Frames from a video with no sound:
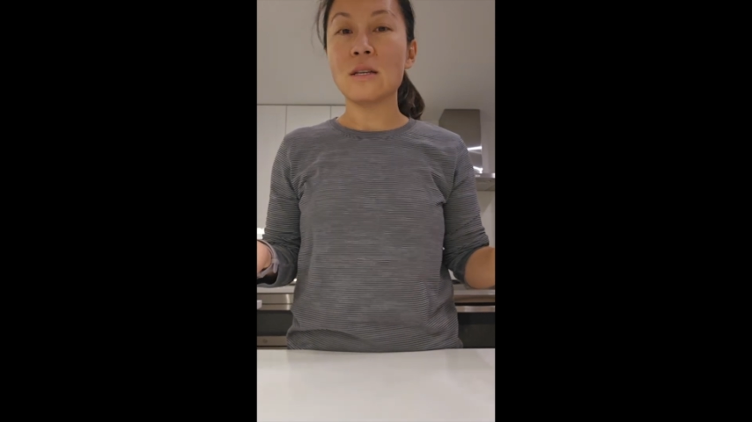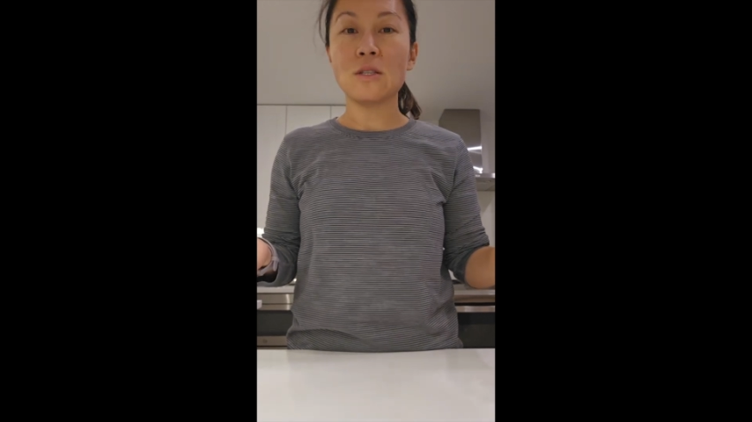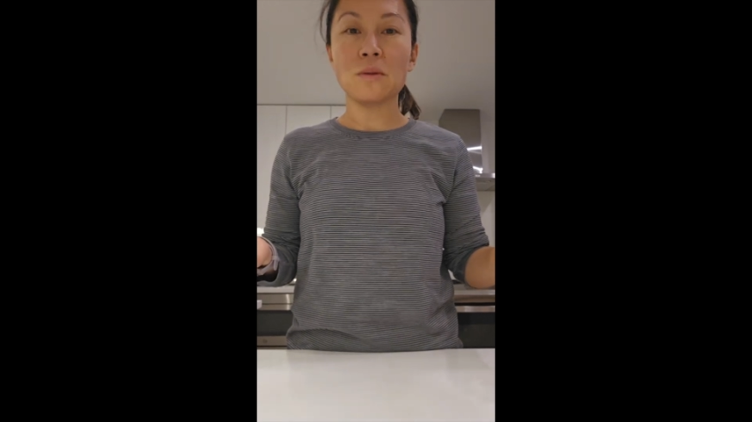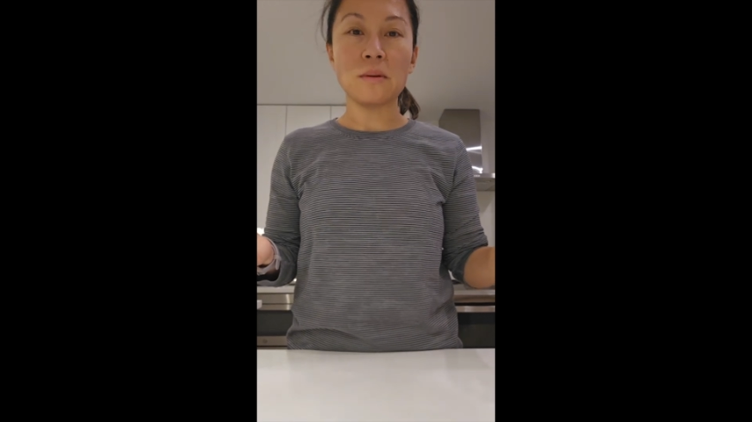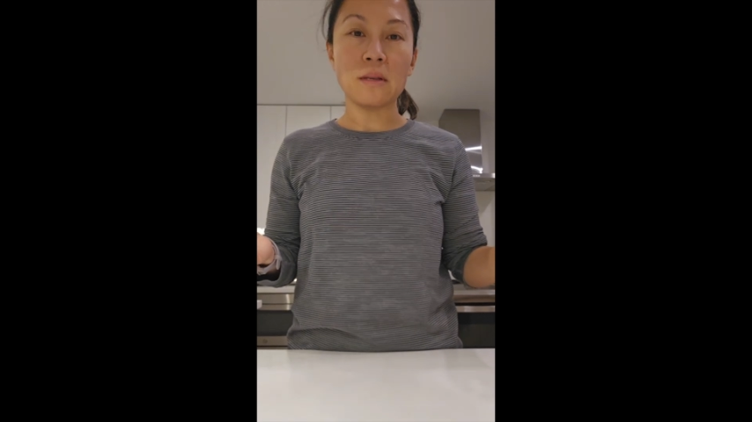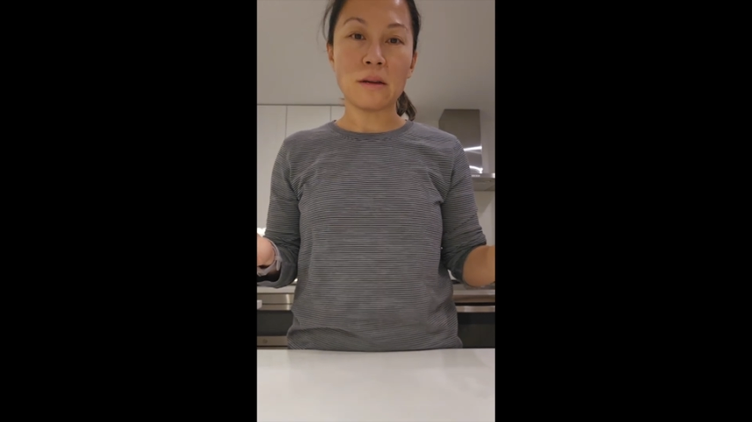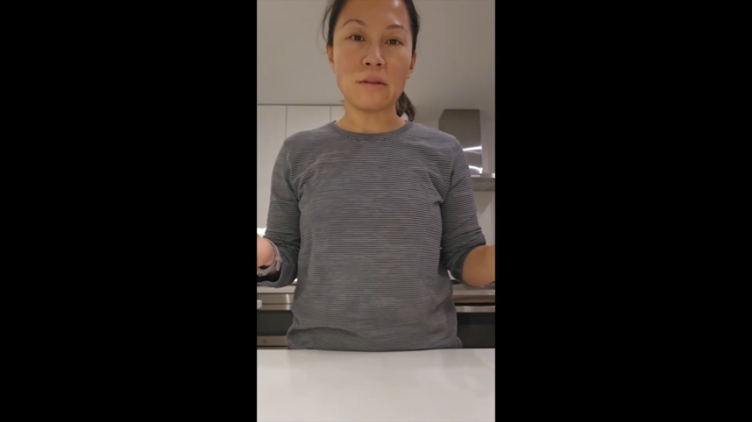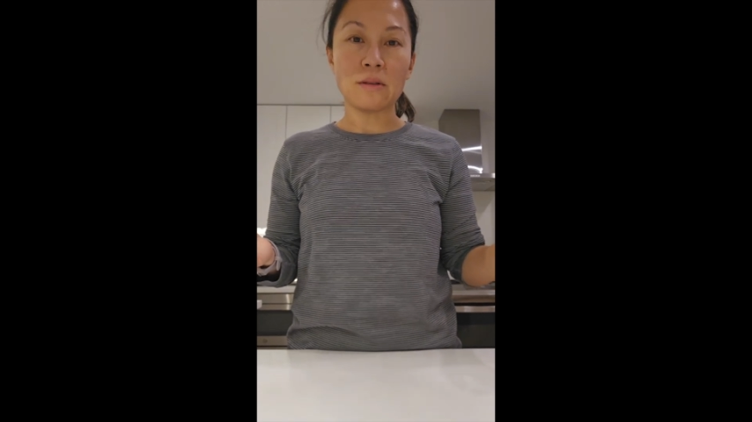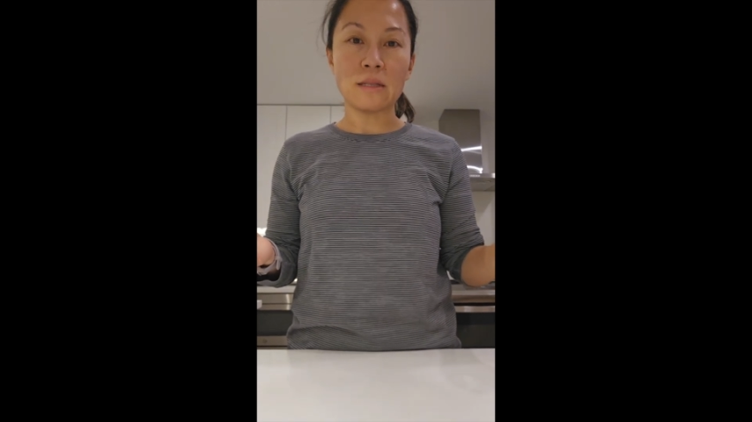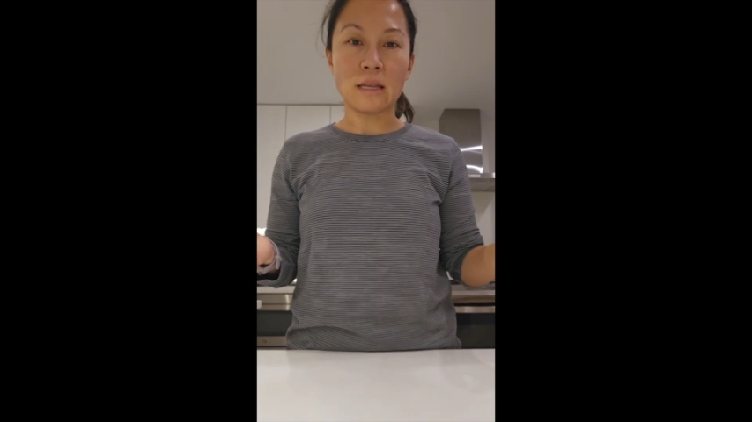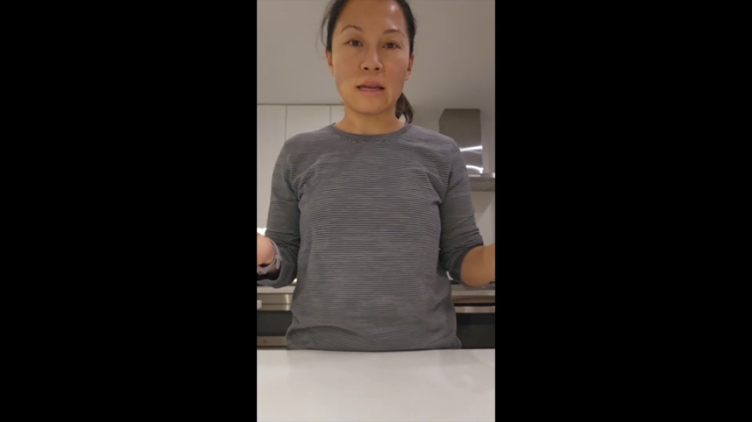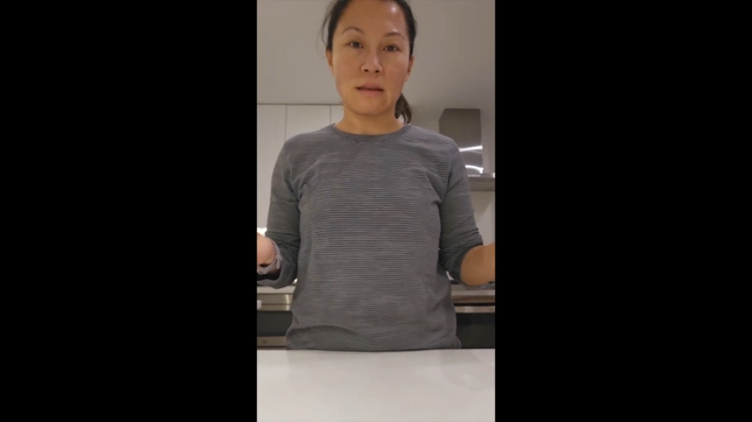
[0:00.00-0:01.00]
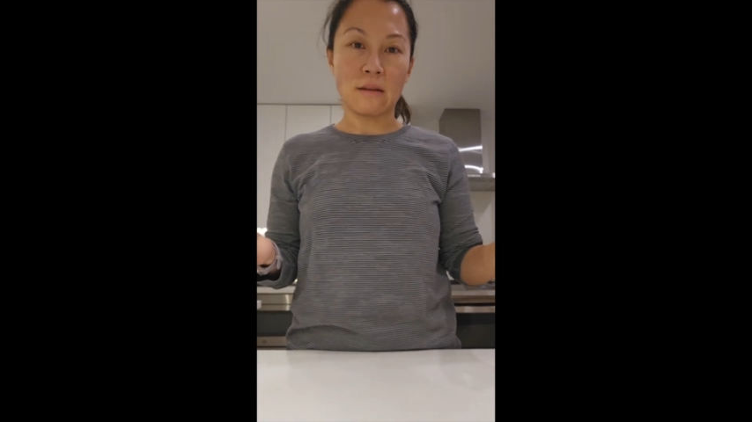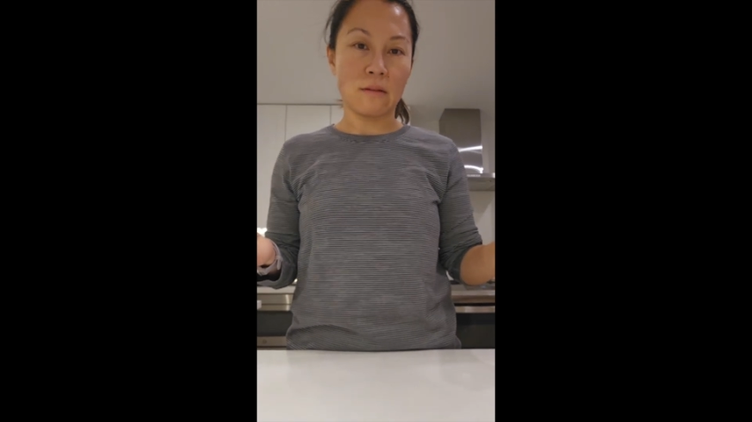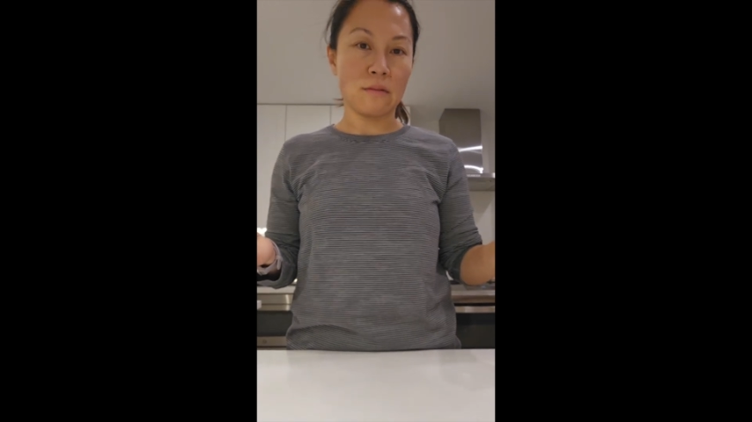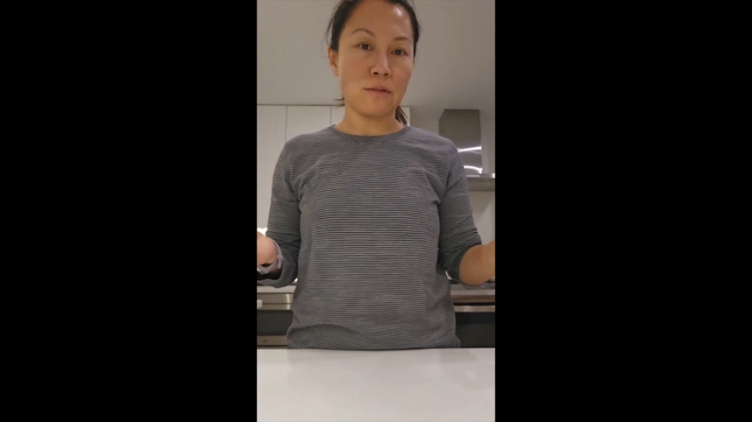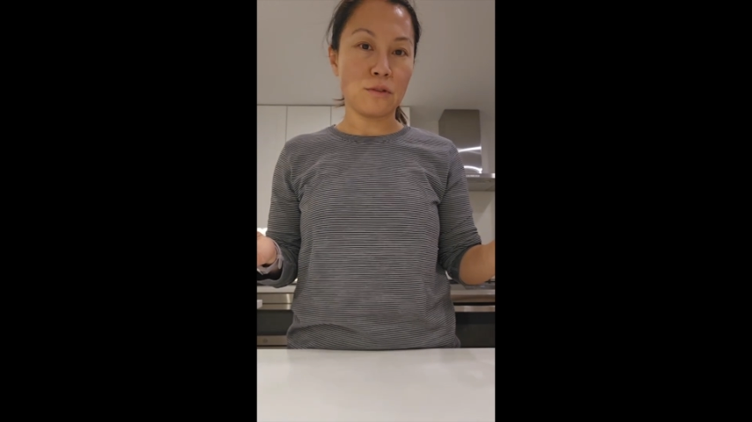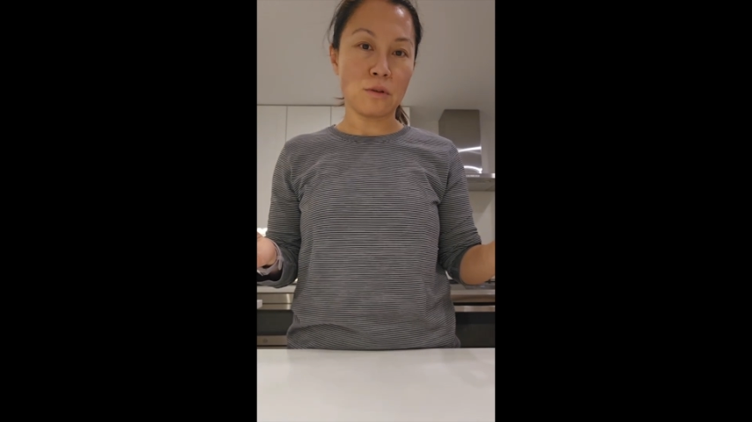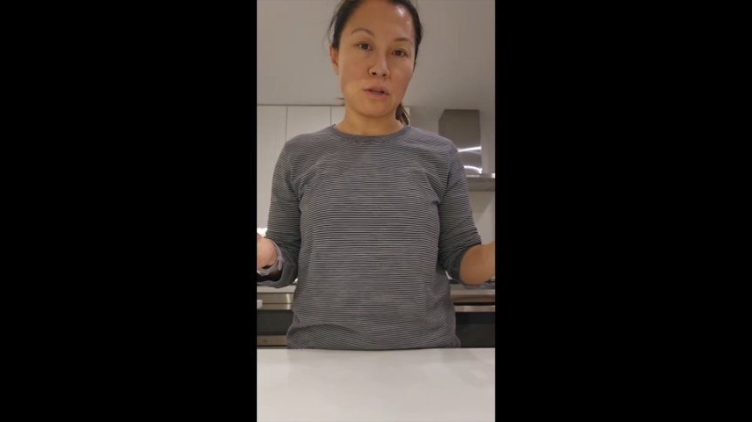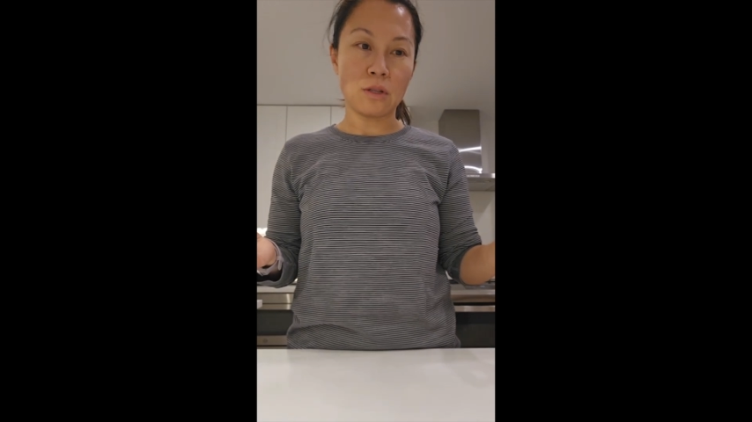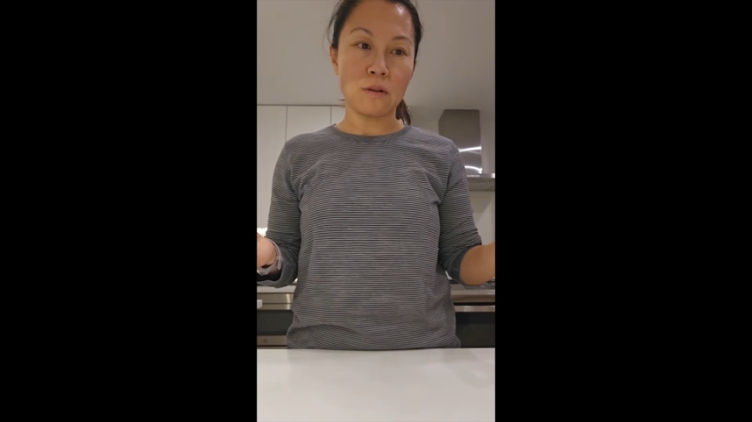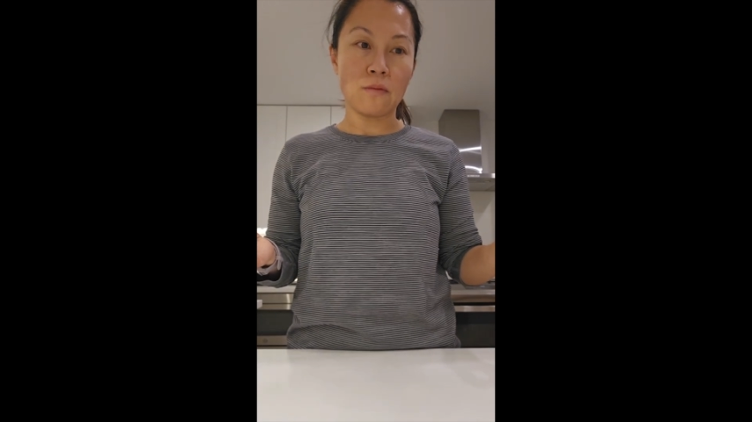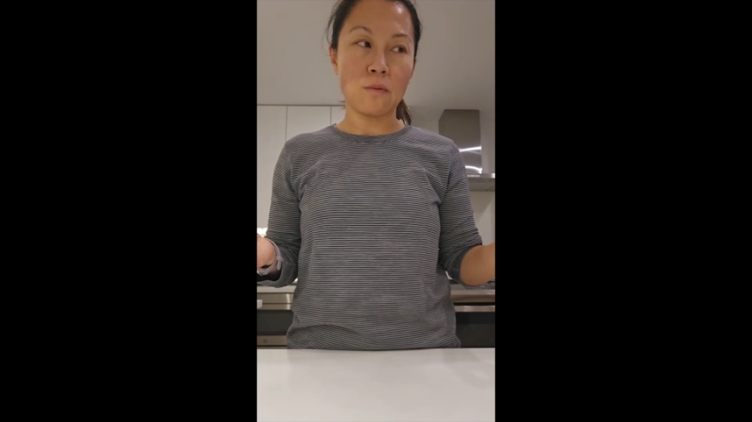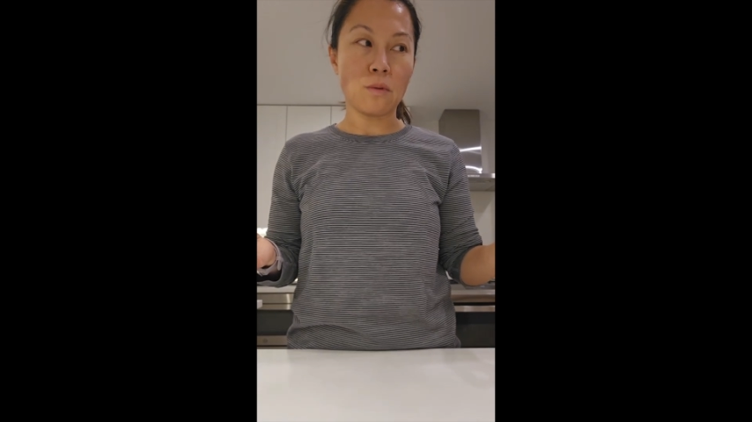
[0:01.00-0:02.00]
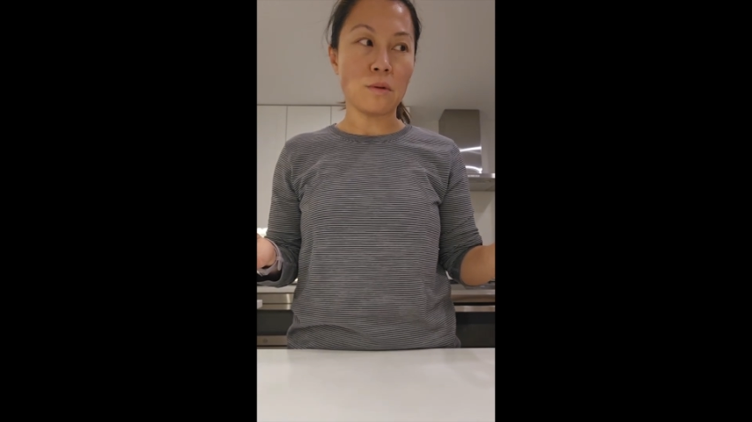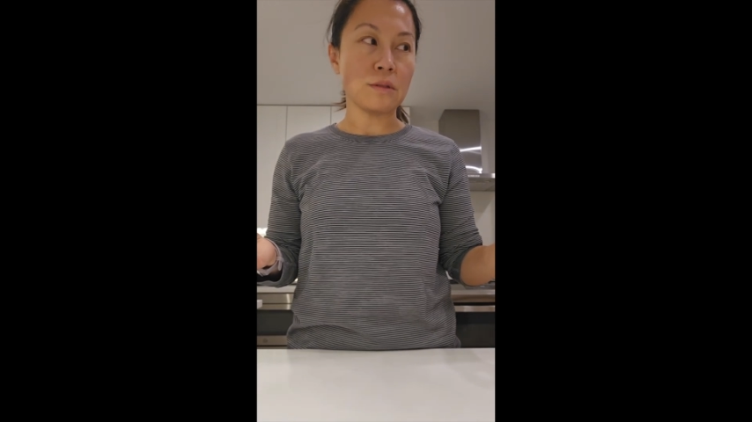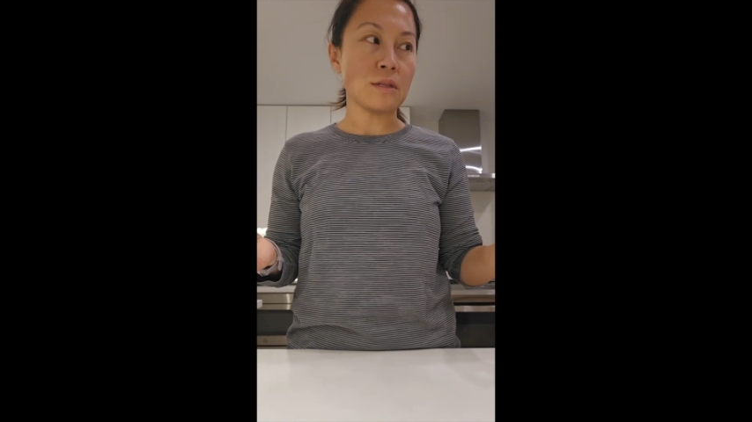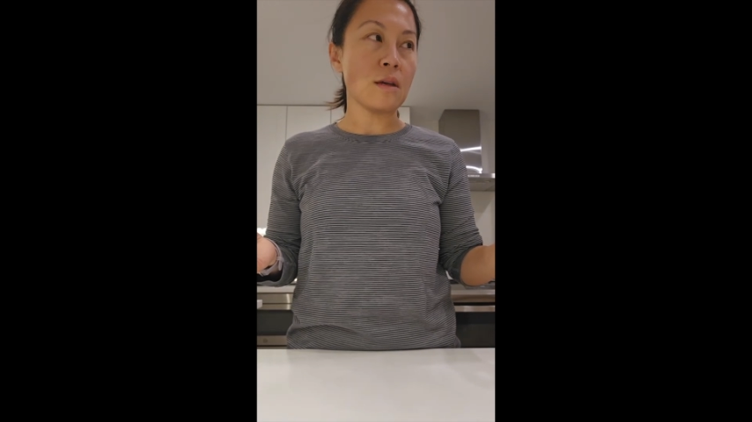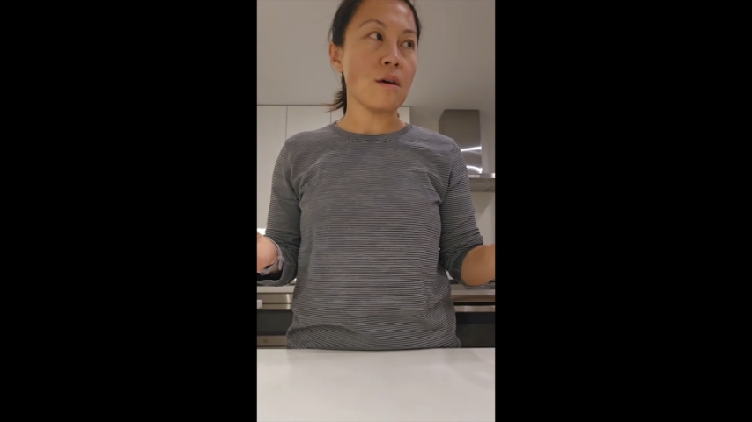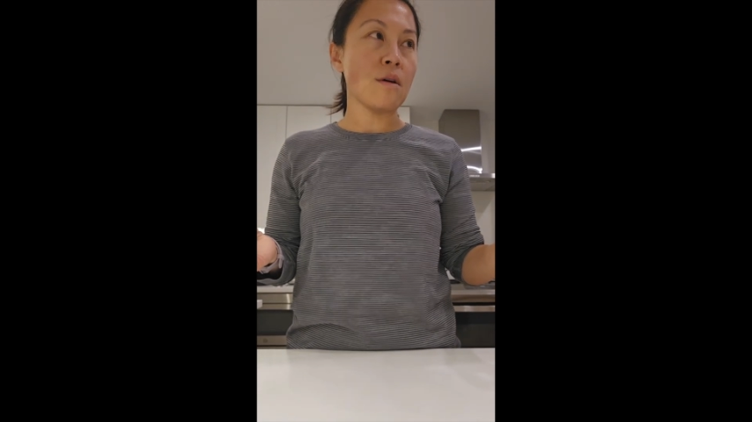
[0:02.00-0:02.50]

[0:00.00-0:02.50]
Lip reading: do another set of stretch and folds.